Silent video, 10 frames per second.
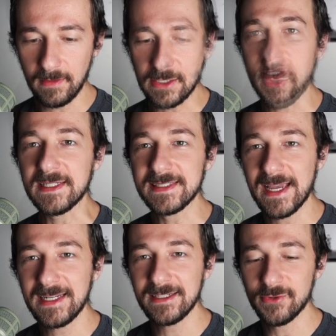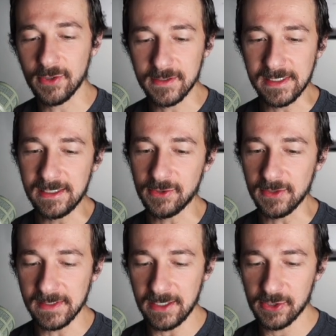Pressing sign in triggers the
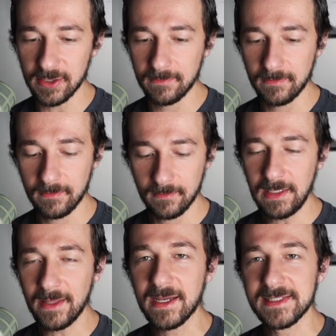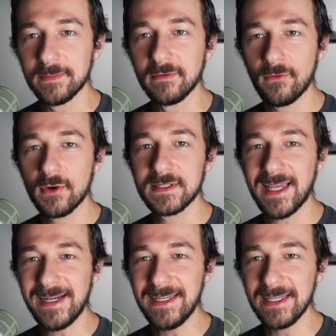initialization. Like I said before,
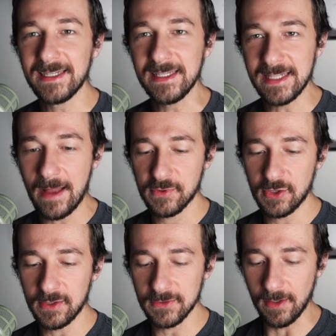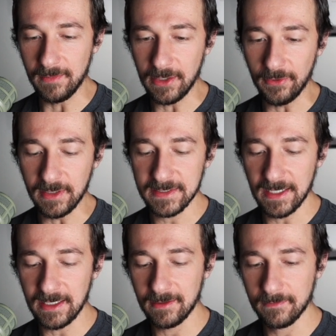signing in is optional, so I'm not going to
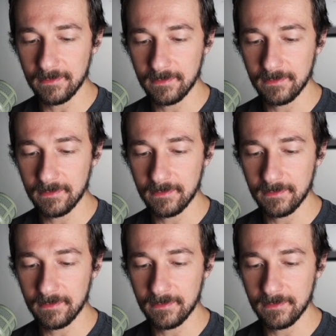sign in.